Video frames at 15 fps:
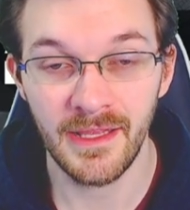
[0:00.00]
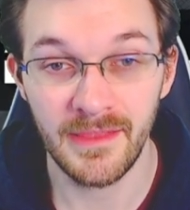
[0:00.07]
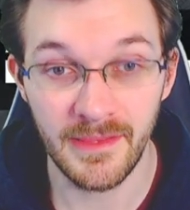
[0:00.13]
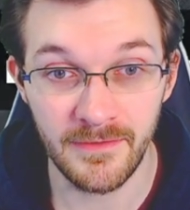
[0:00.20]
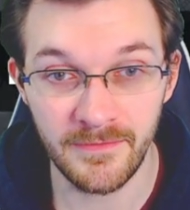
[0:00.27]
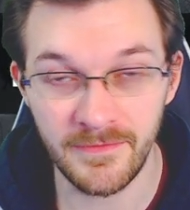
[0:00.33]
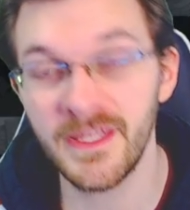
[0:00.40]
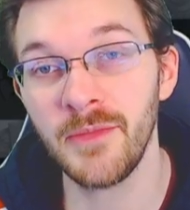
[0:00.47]

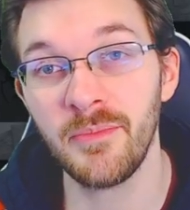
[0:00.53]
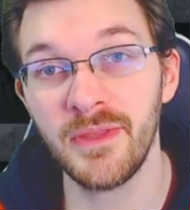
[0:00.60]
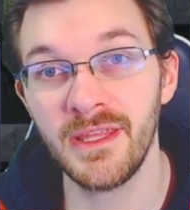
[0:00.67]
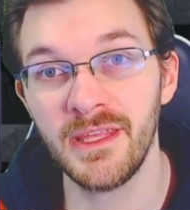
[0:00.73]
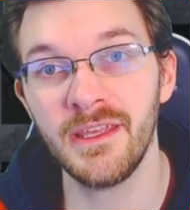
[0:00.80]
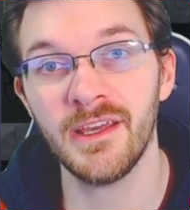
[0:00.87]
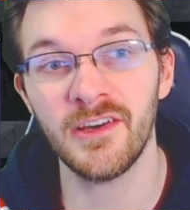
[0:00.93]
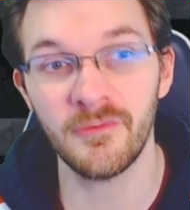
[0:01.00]
the V
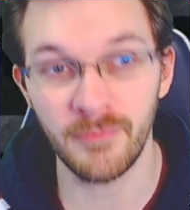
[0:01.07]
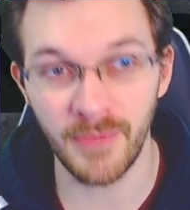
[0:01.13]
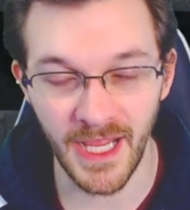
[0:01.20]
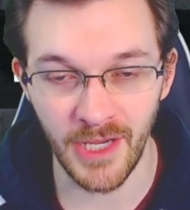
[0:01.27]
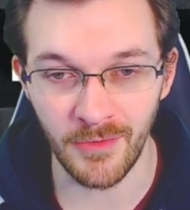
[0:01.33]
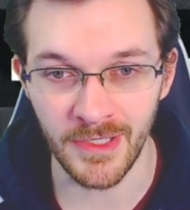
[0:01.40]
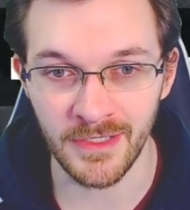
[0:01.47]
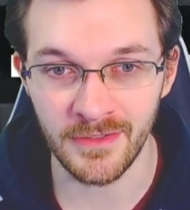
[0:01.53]
P of
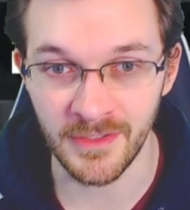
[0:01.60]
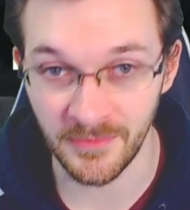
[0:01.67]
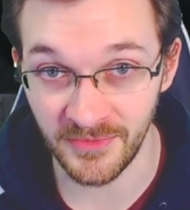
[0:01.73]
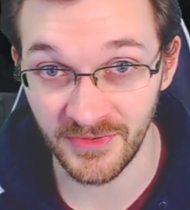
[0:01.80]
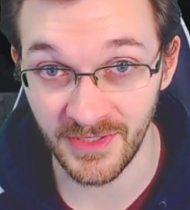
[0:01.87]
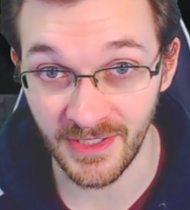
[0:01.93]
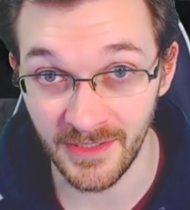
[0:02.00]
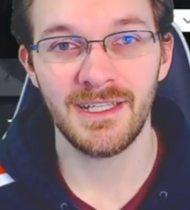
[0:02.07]
BioWare
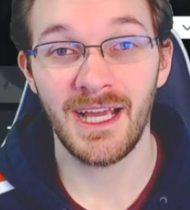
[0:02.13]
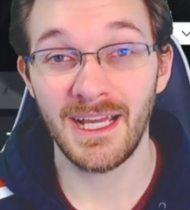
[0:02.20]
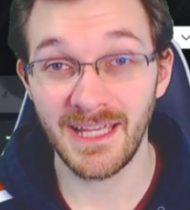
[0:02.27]
himself.